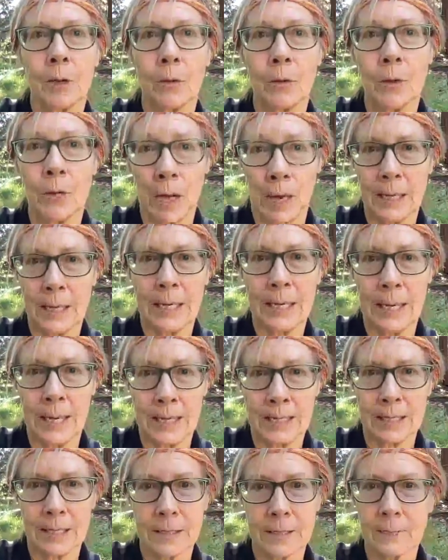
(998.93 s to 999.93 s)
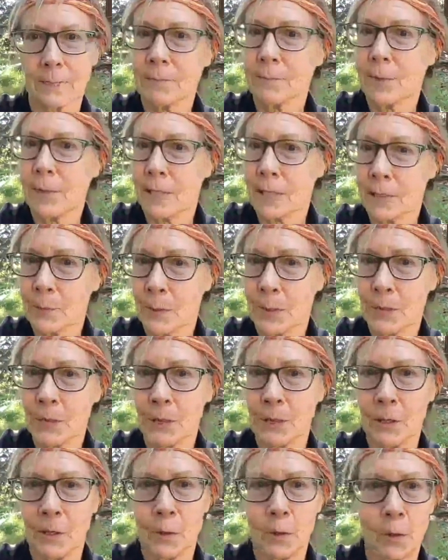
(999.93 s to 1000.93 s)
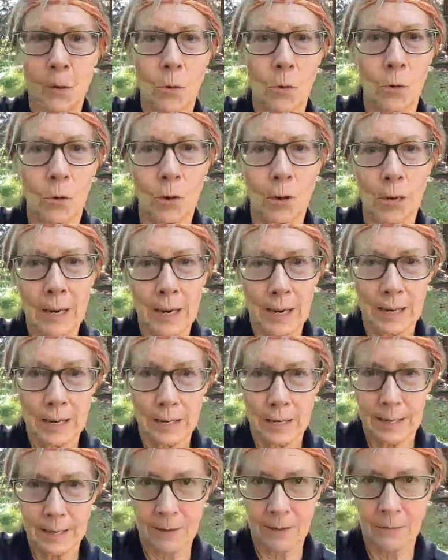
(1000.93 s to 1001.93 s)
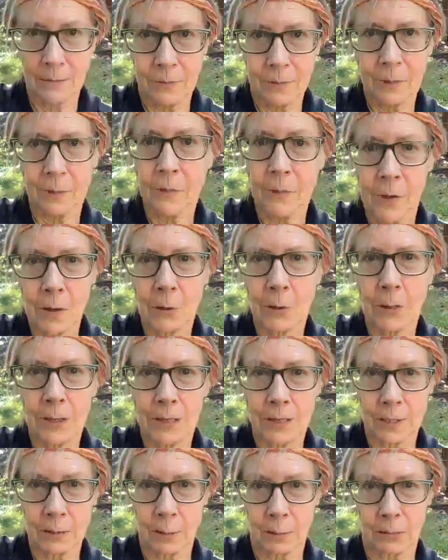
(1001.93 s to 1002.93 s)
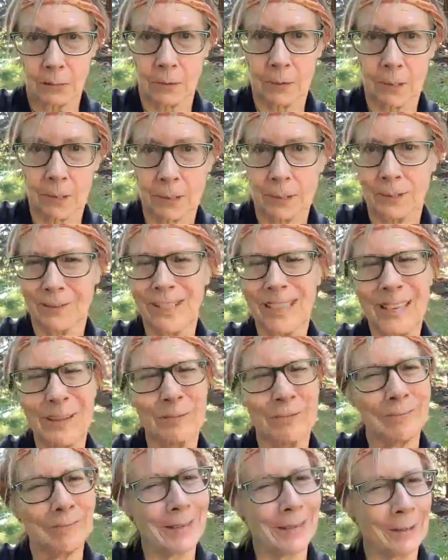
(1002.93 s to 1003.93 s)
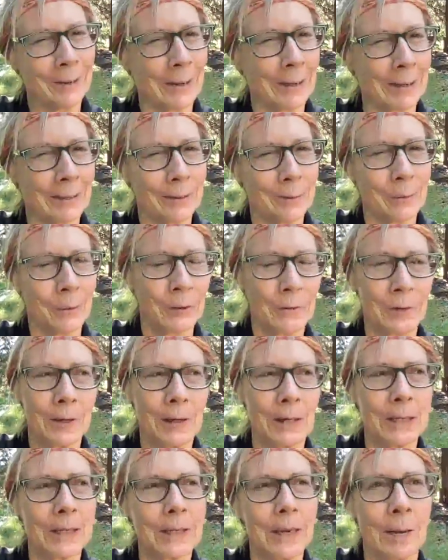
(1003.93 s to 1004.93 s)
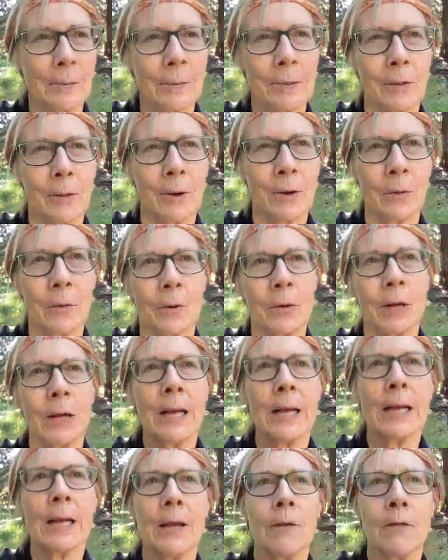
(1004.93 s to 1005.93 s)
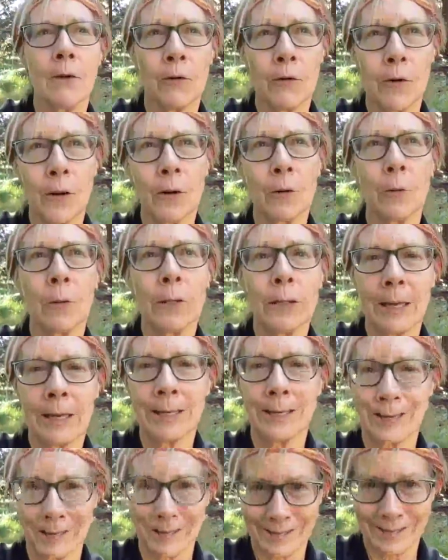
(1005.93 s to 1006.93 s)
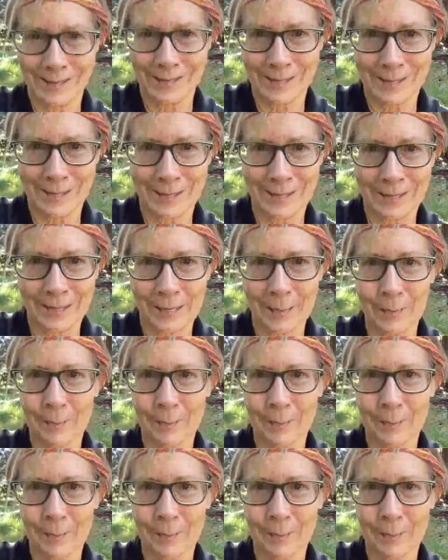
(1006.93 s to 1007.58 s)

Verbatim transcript: 90 days, especially in your core, if you're following things perfectly. Not okay perfectly is not the right word, if you're following things consistently.